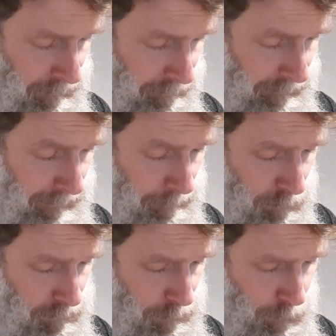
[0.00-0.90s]
are
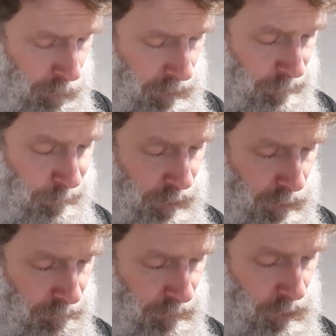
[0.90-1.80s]
unable to put
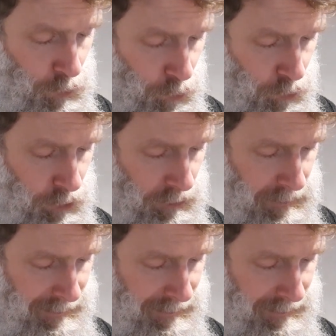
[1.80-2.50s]
sufficient resources